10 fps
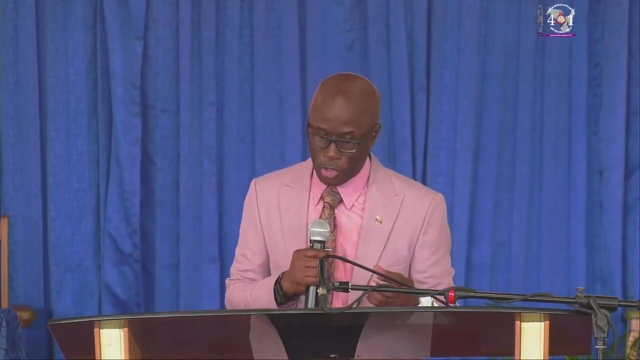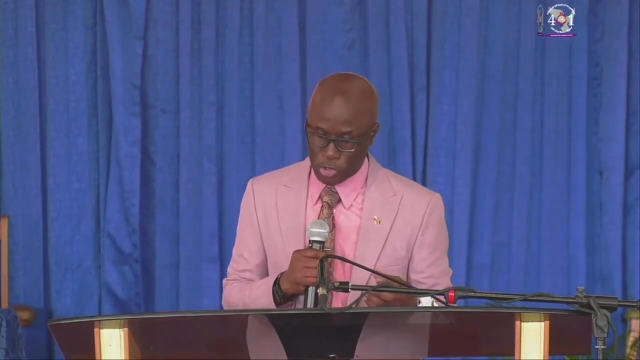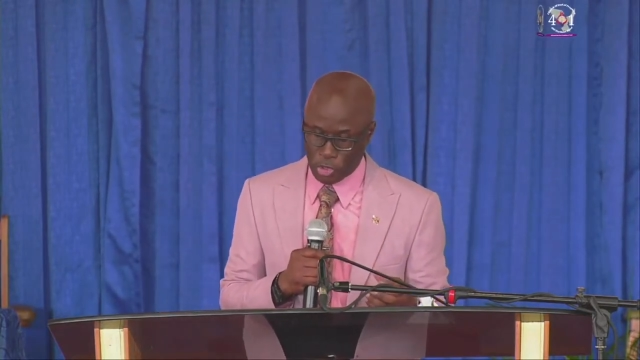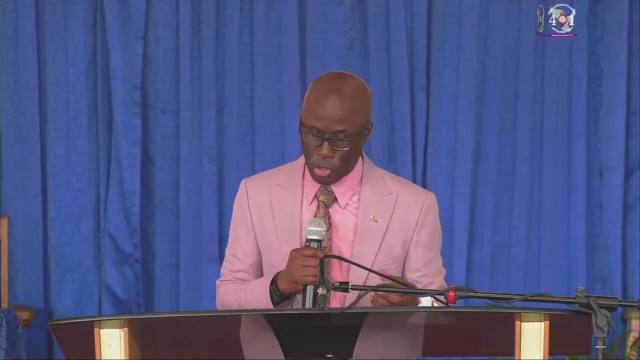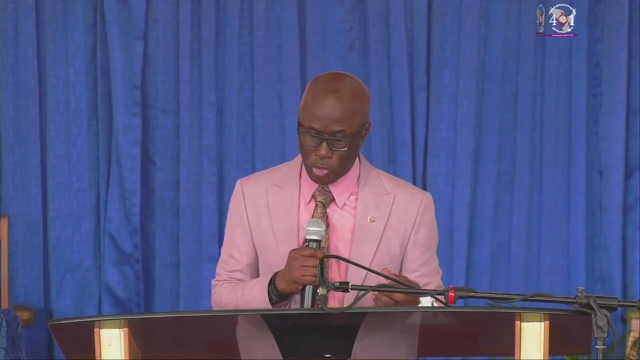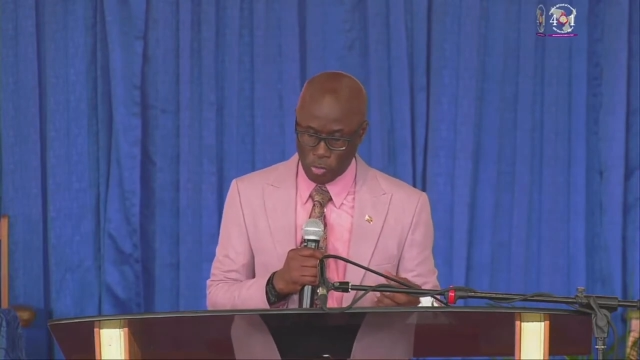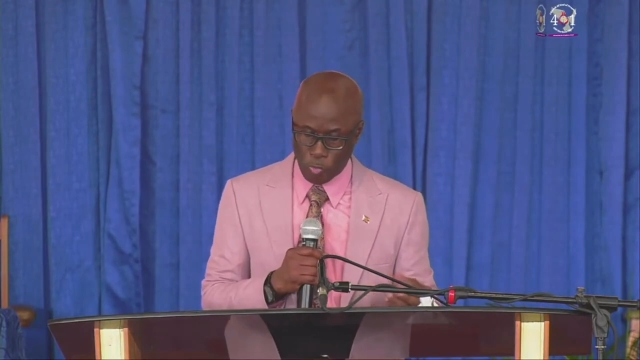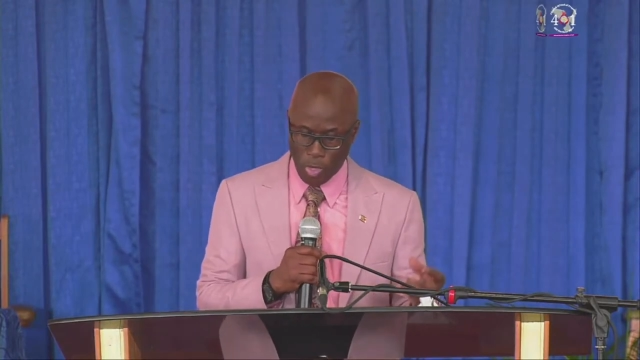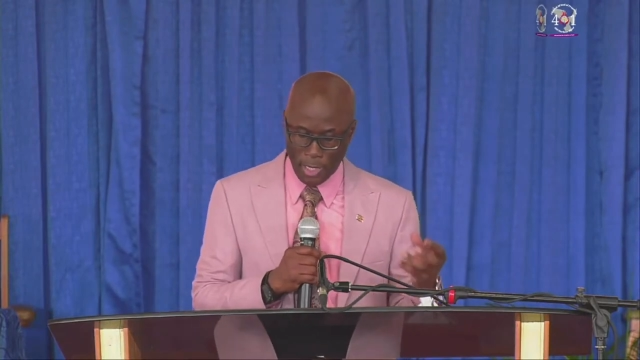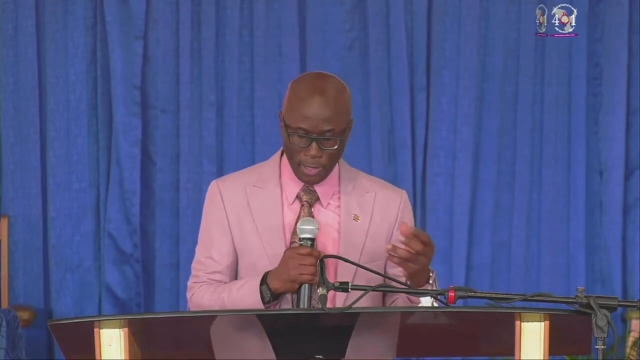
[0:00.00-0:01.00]
So
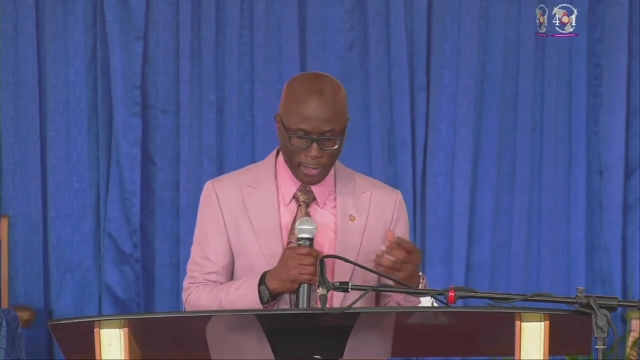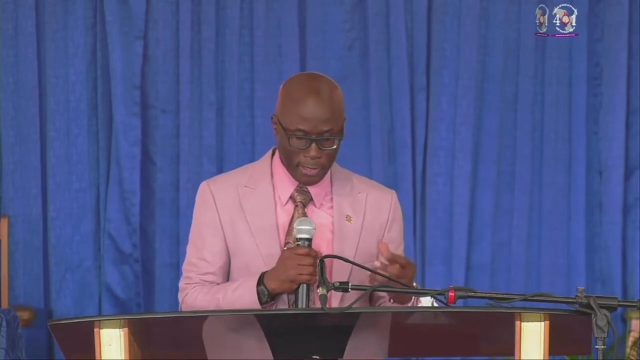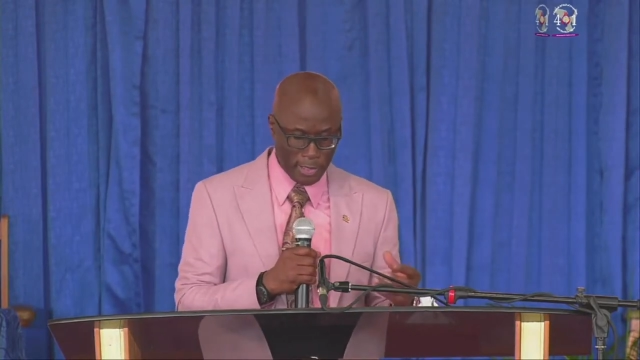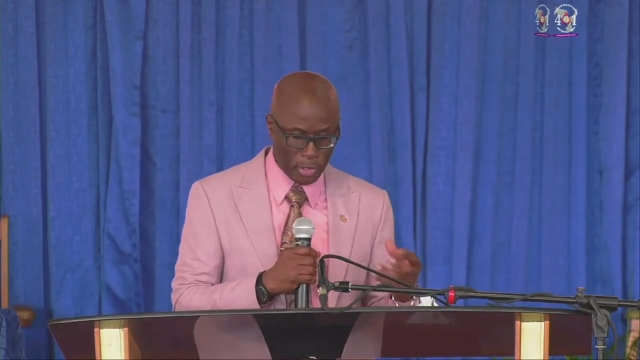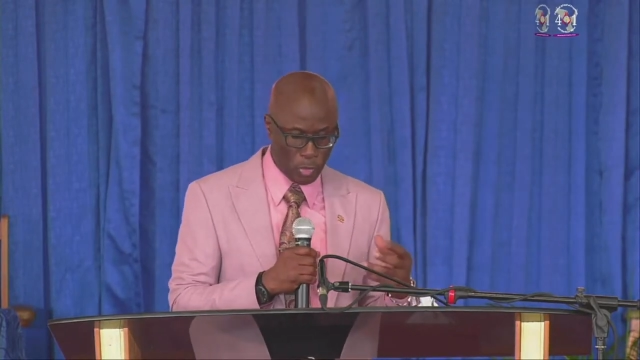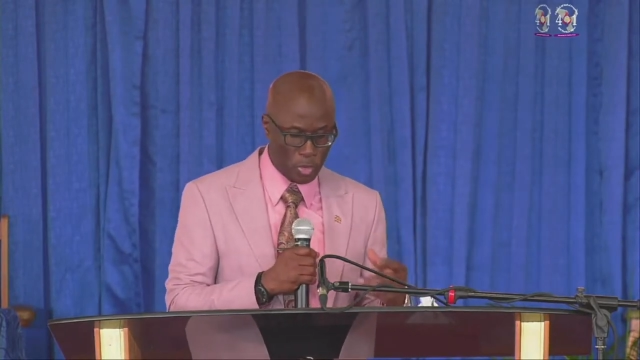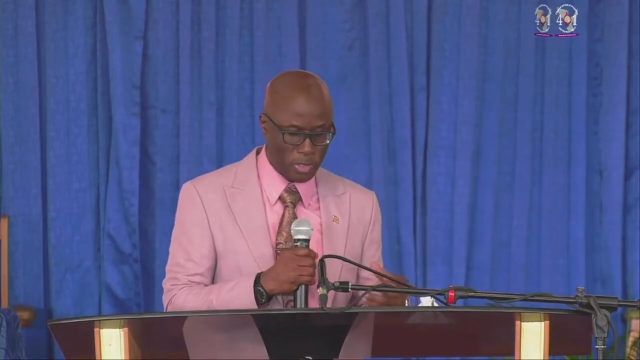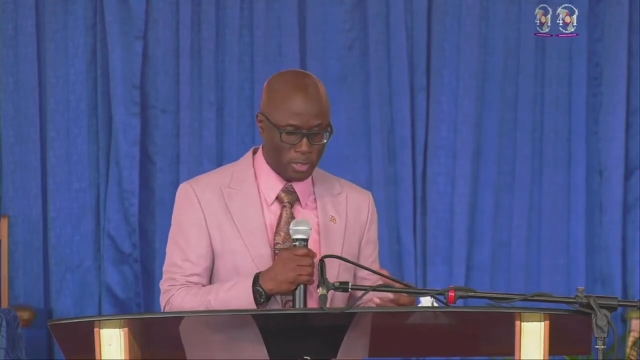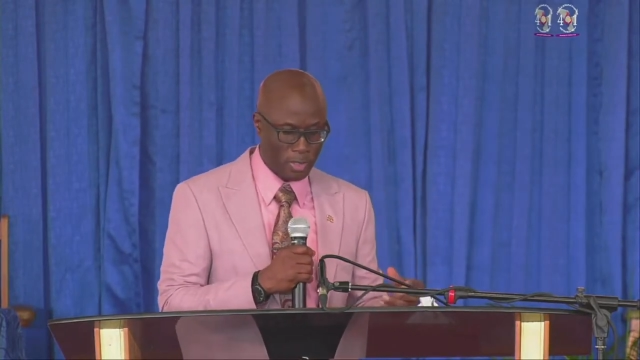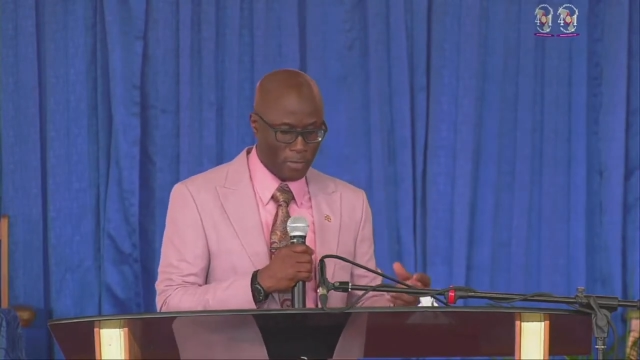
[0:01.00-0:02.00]
one can
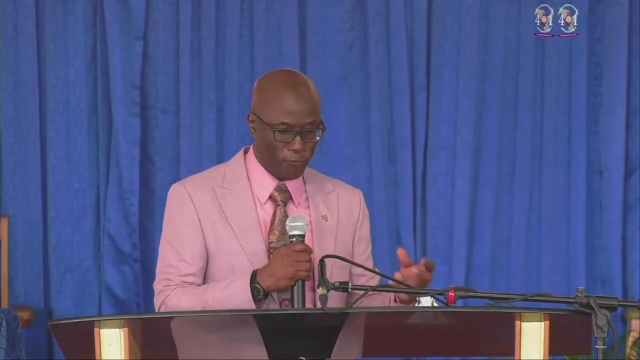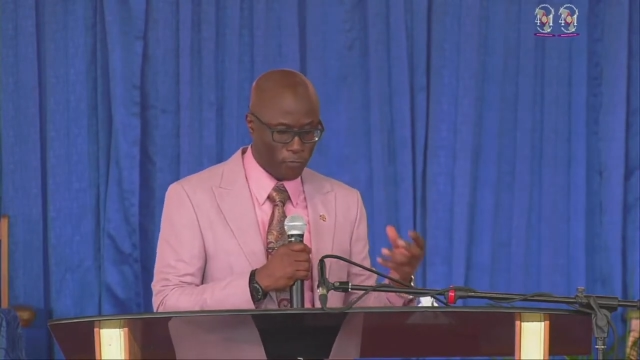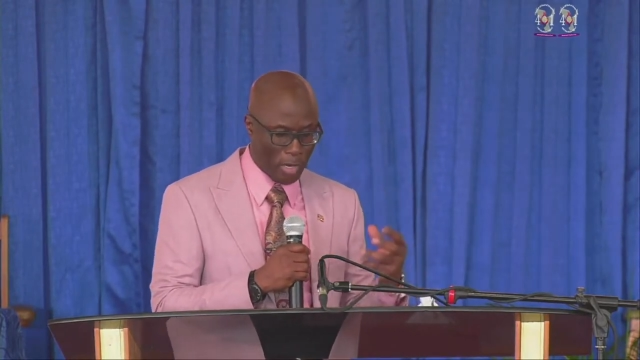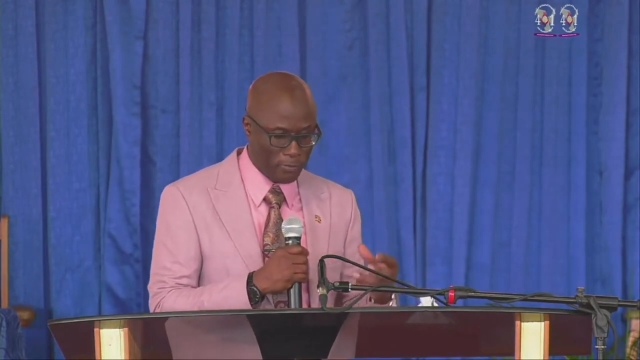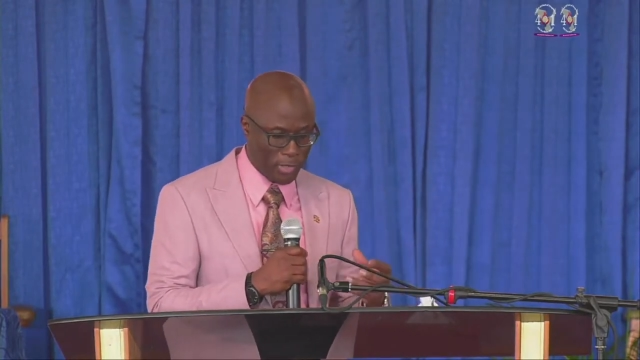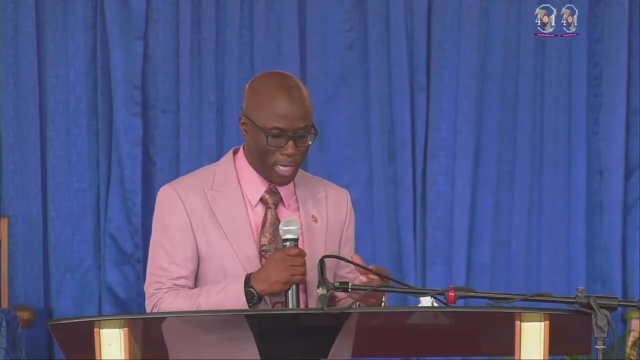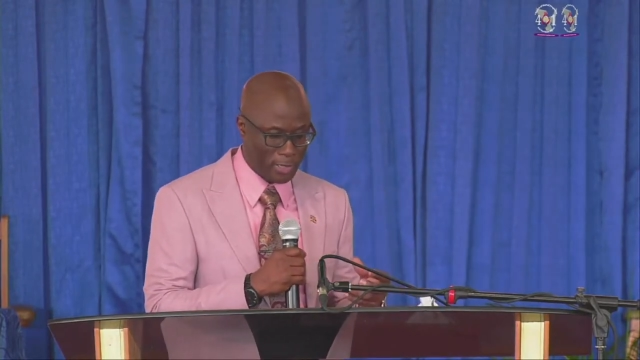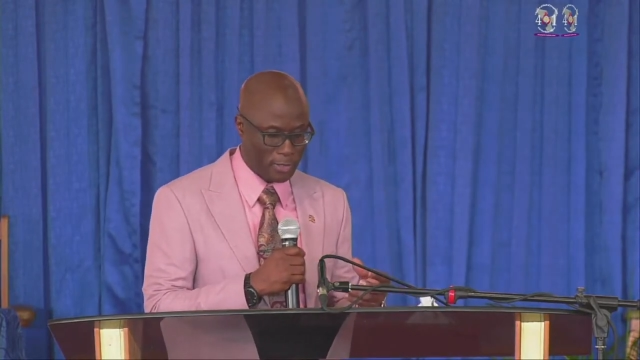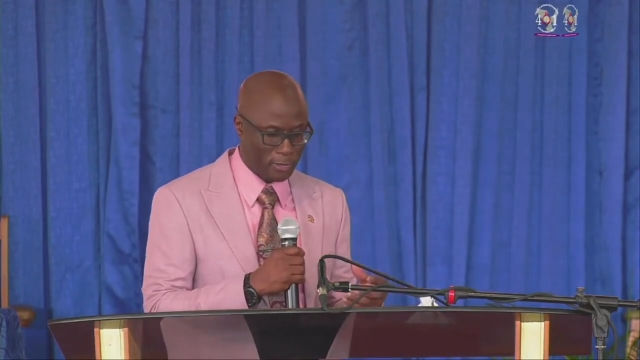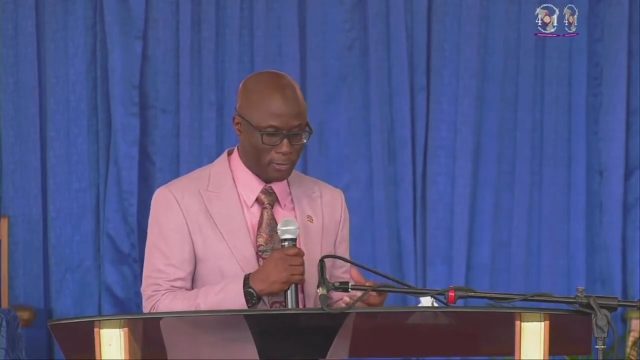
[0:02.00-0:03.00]
deduce from
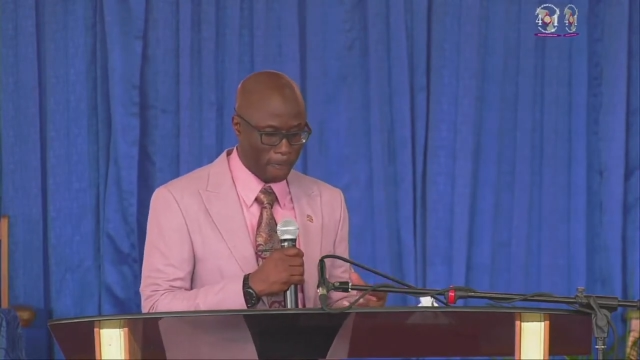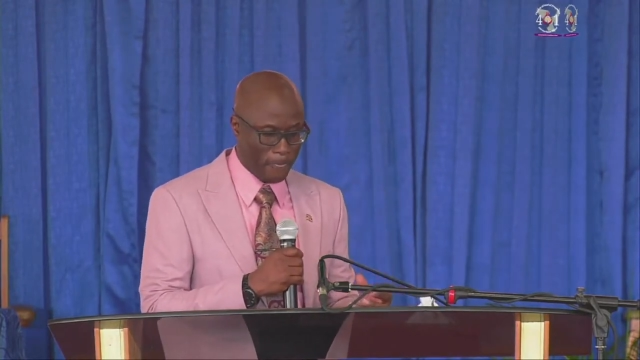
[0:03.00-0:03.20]
that